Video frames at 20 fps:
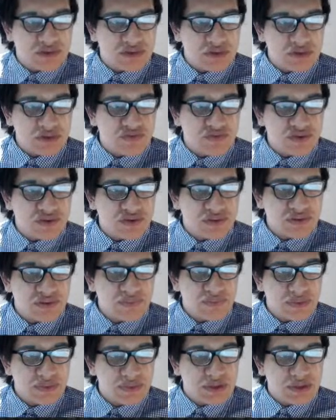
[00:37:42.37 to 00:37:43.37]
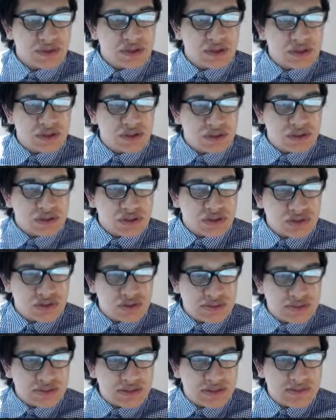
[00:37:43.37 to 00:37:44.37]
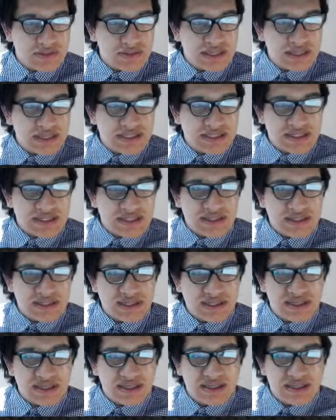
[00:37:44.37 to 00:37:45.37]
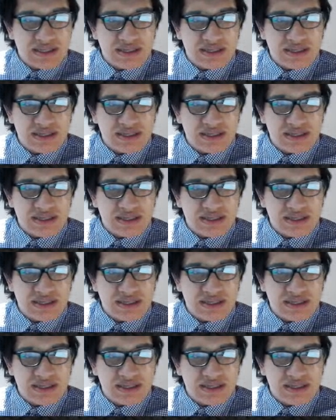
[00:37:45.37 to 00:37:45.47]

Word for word: total so very basically,